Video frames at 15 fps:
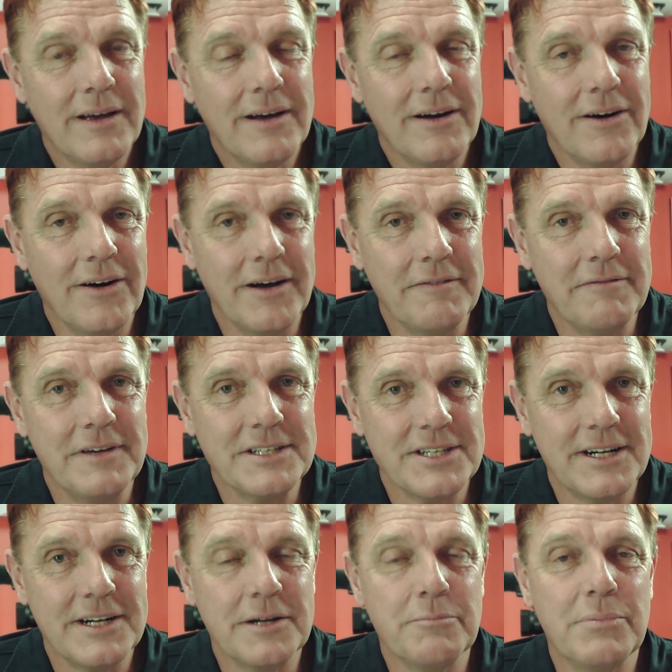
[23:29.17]
I
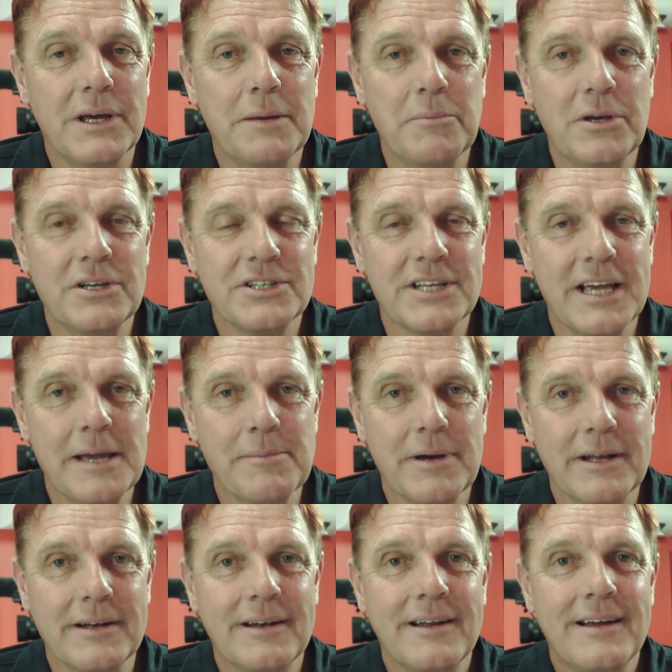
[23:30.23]
visited a bee museum
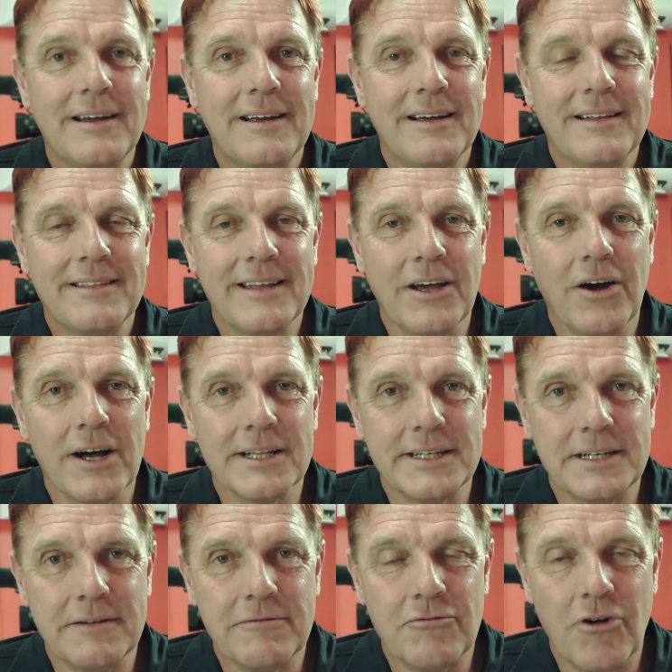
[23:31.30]
at the
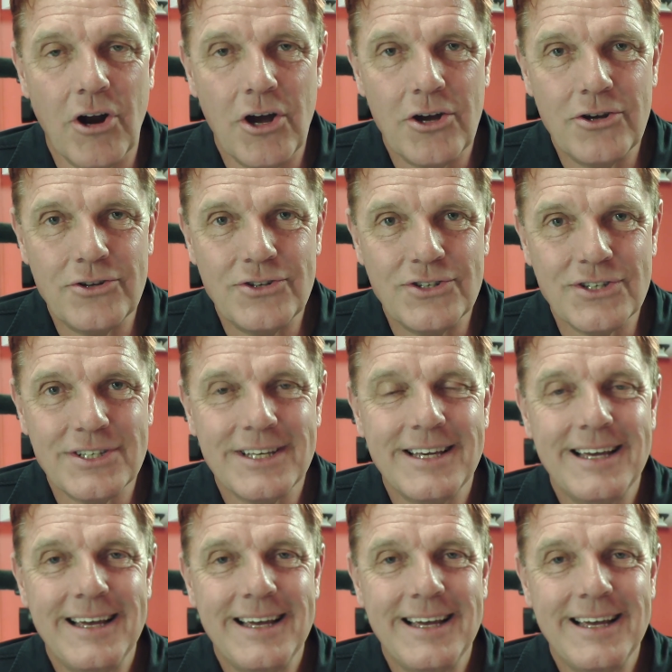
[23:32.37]
island of Rhodes,